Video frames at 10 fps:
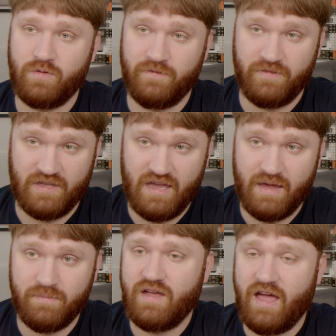the
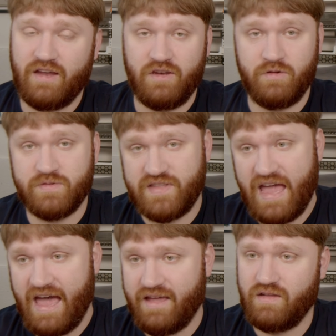VM, I could use
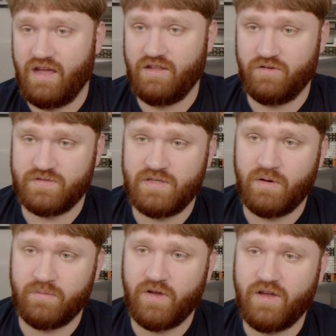that. And you'll see
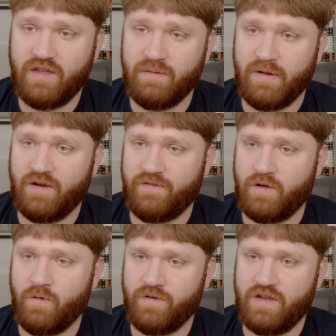what I'm talking about if I
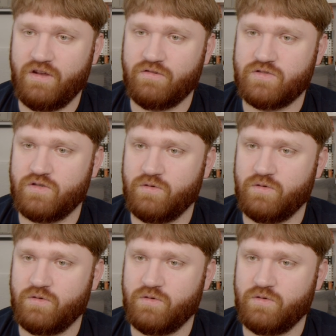go over here to